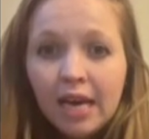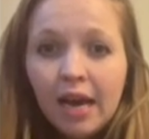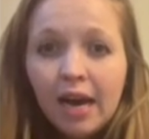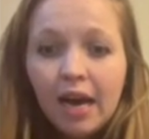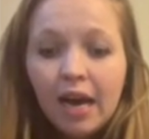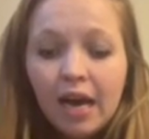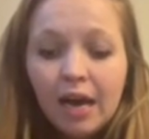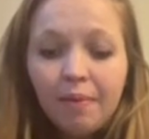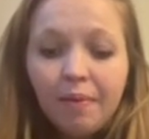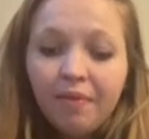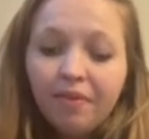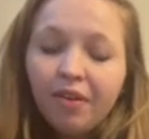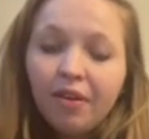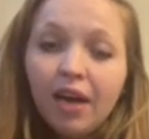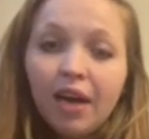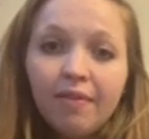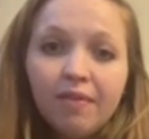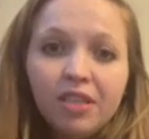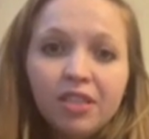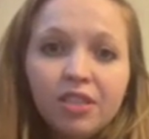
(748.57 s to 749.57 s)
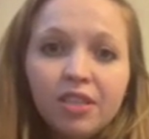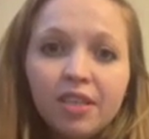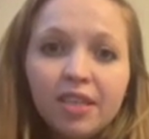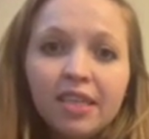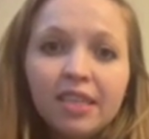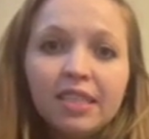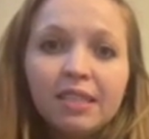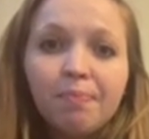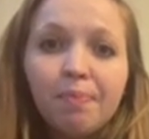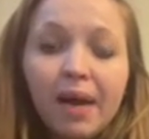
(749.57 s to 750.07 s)
If you have
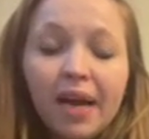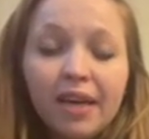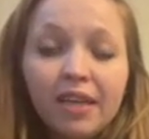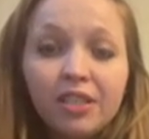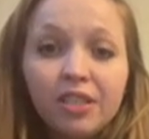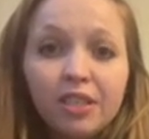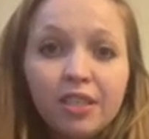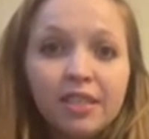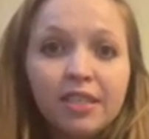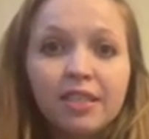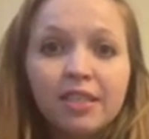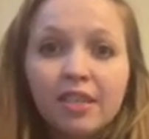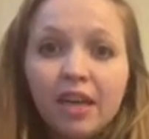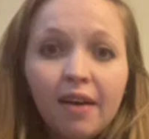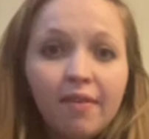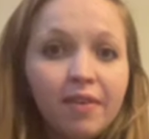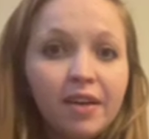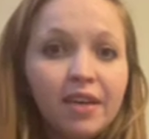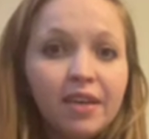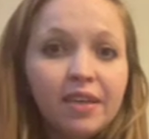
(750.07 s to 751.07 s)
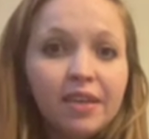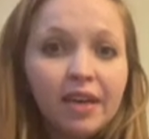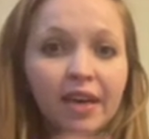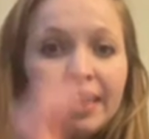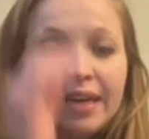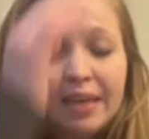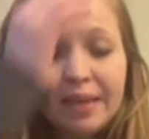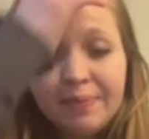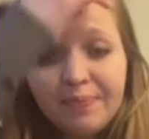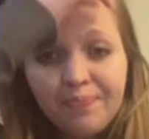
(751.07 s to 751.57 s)
insurance, my insurance covered
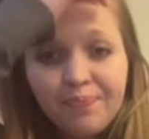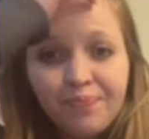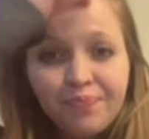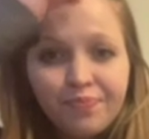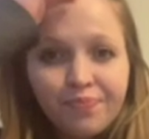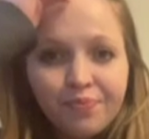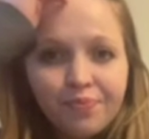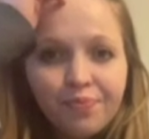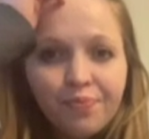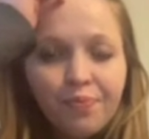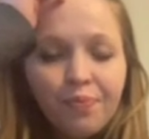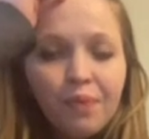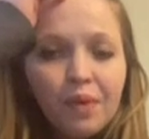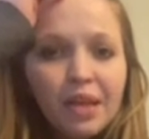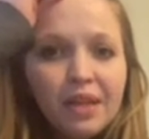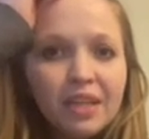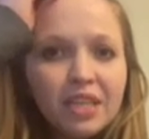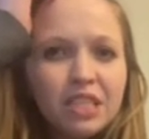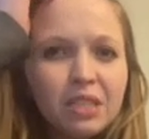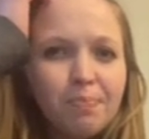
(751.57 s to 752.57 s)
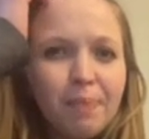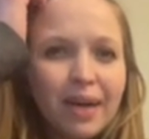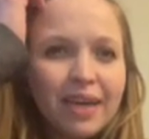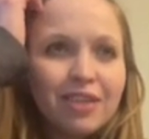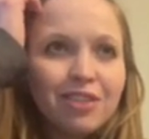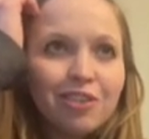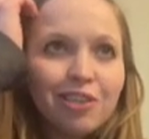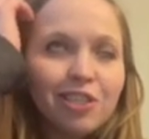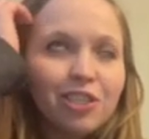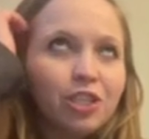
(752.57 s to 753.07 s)
the
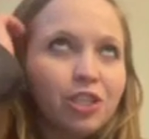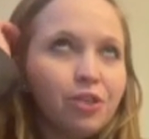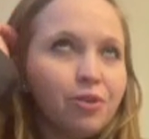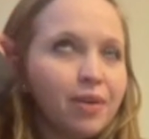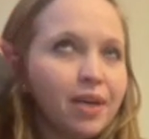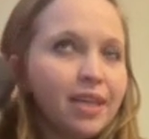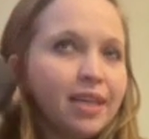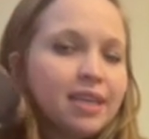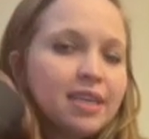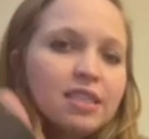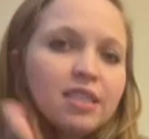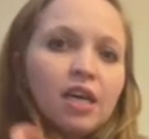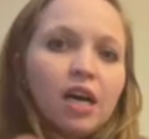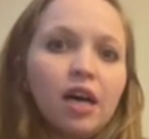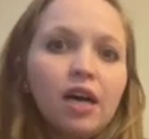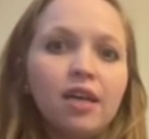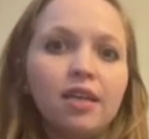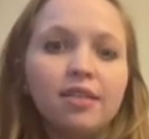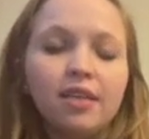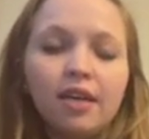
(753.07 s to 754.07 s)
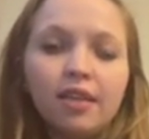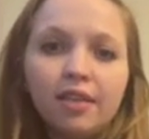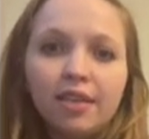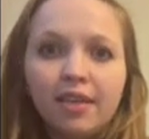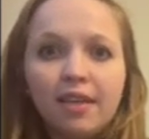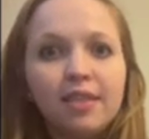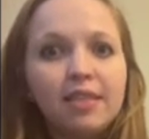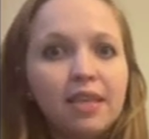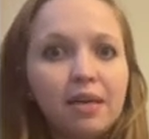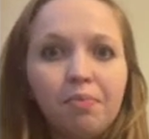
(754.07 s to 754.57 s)
Spectra 2, I think it's called. I'll link
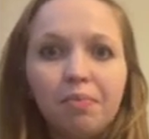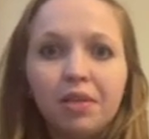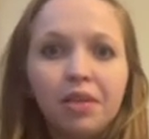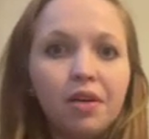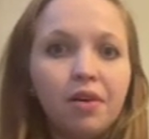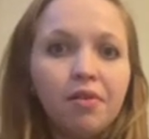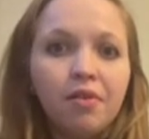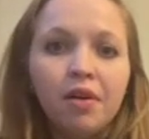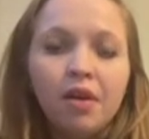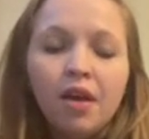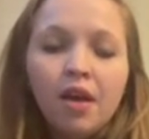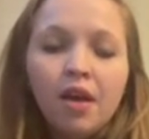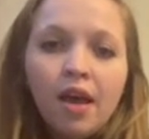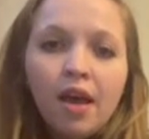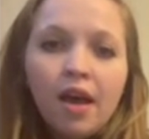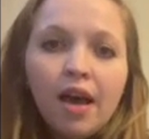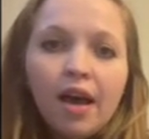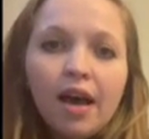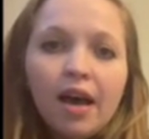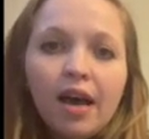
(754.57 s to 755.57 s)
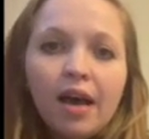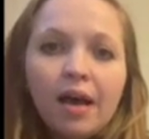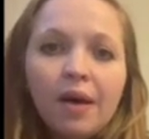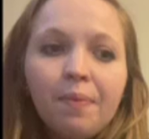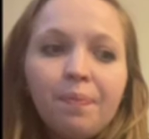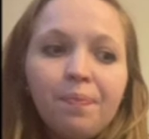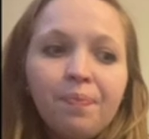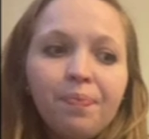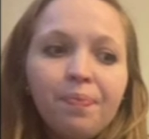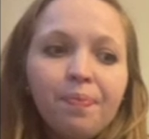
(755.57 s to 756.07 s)
it down below.
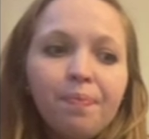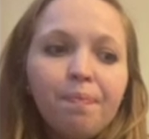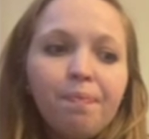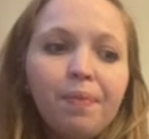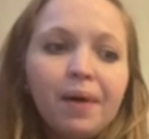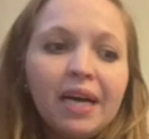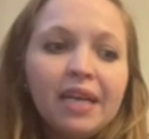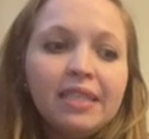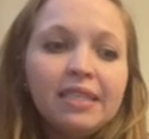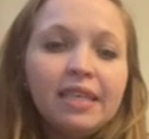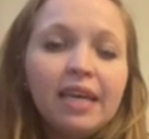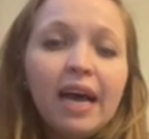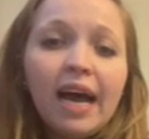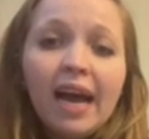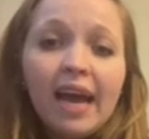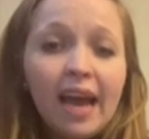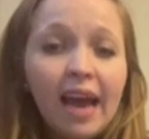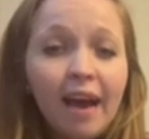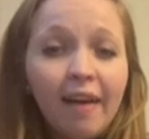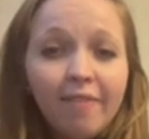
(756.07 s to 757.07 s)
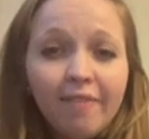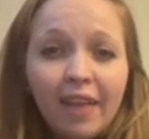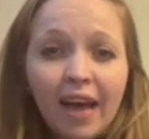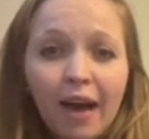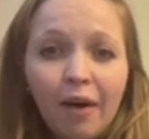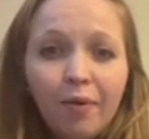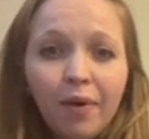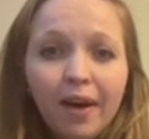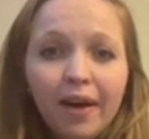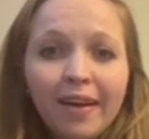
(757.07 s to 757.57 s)
But I have
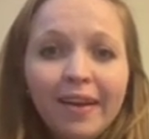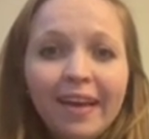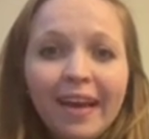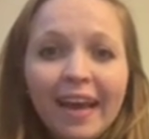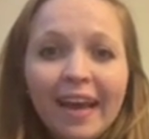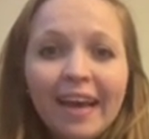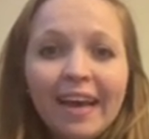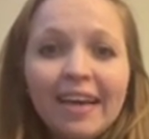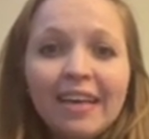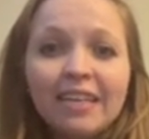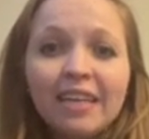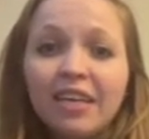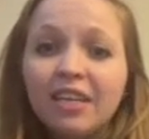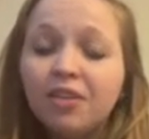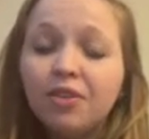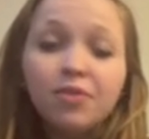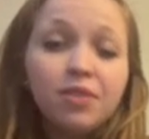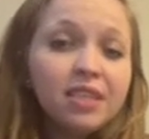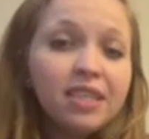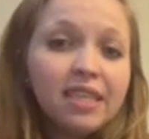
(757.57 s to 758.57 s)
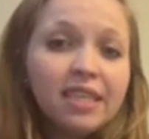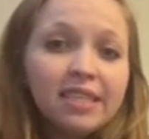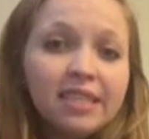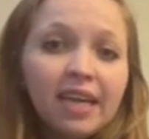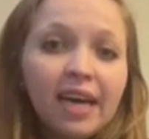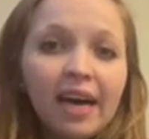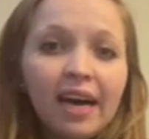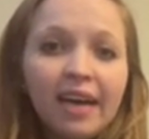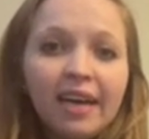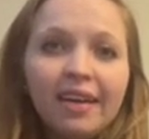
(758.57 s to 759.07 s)
that one, and I used it a
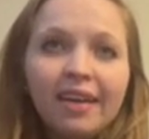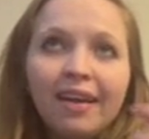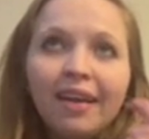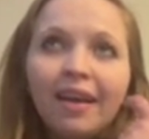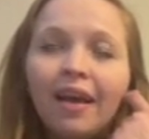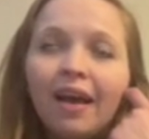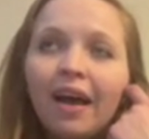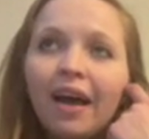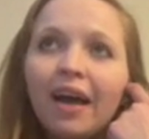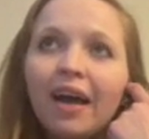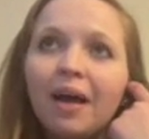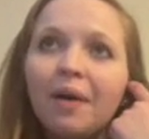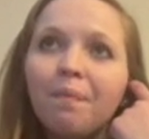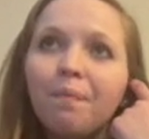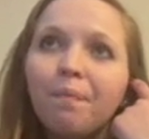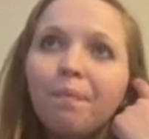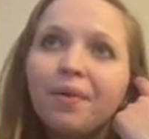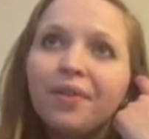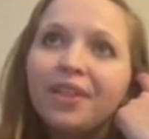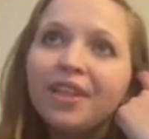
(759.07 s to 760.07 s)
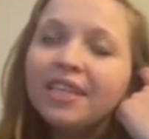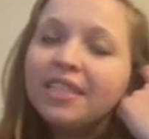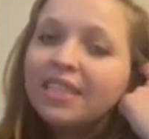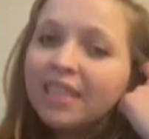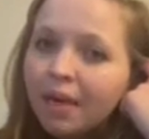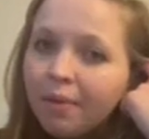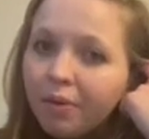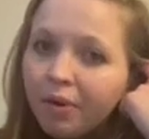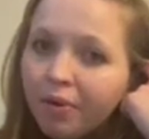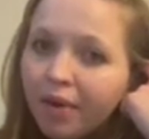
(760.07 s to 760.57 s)
ton. But this
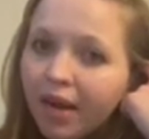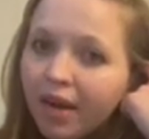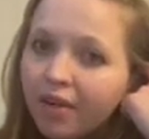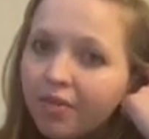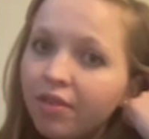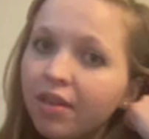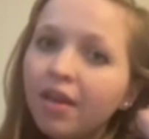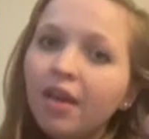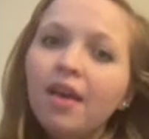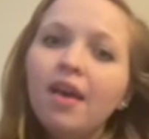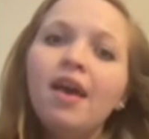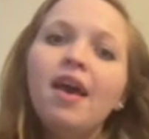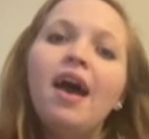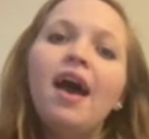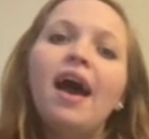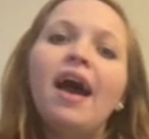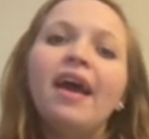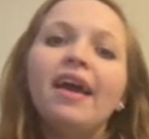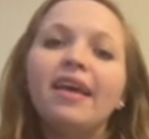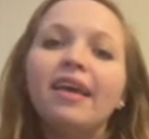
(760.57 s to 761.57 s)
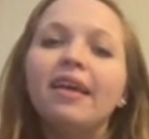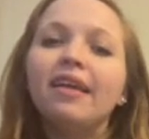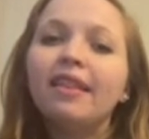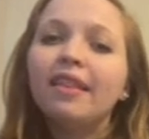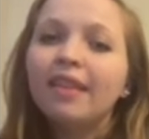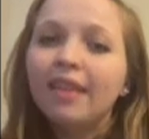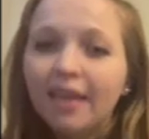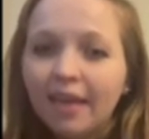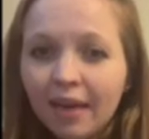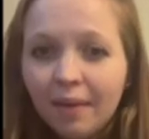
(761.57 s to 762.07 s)
time around, I
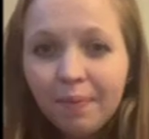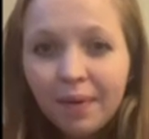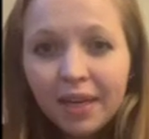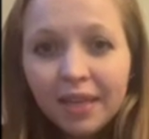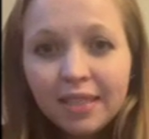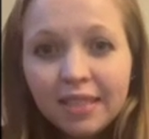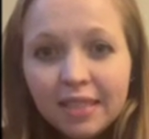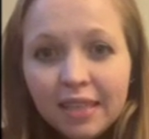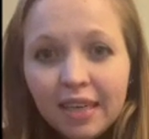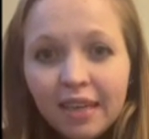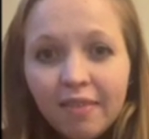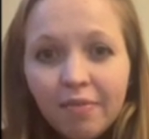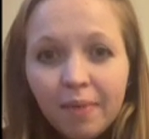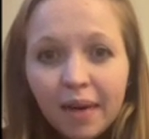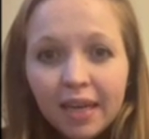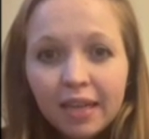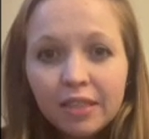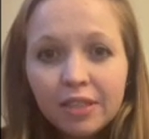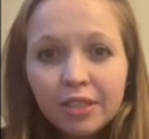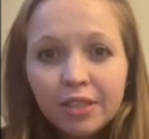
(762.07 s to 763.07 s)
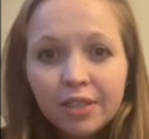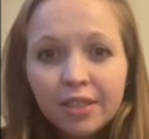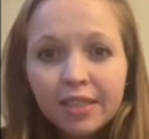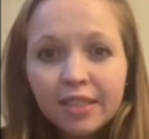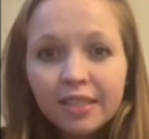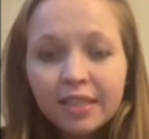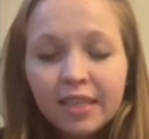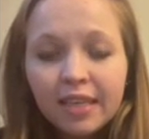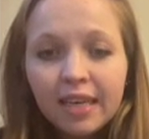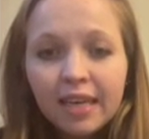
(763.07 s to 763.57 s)
think I'm going to see if my
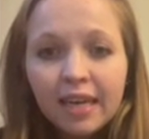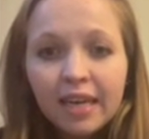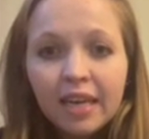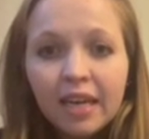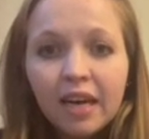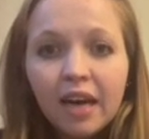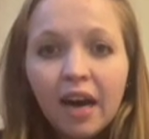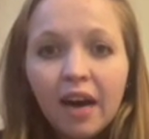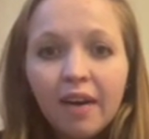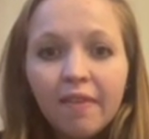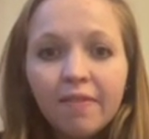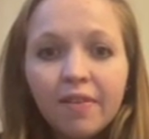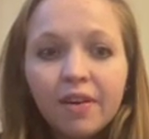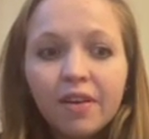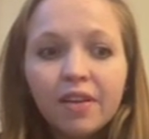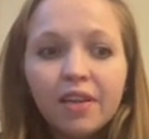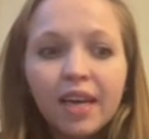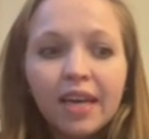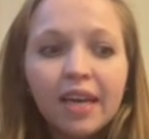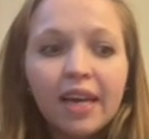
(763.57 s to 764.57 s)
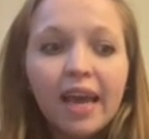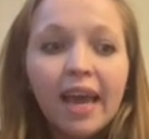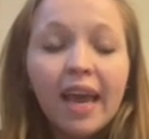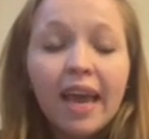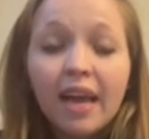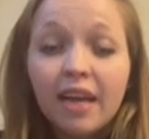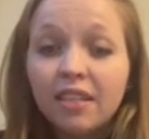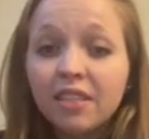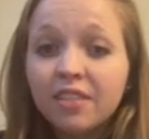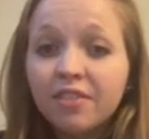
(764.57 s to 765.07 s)
insurance can cover like a
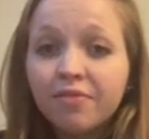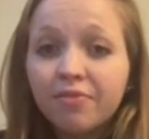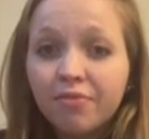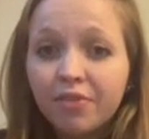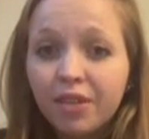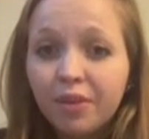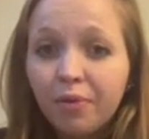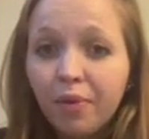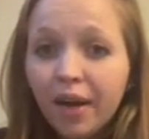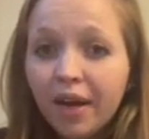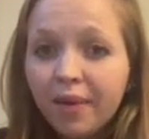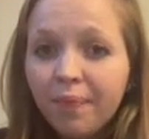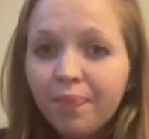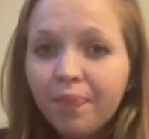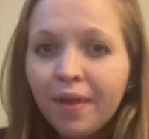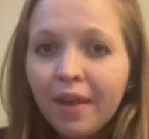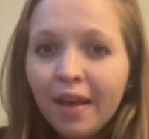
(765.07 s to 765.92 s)
hands-free one.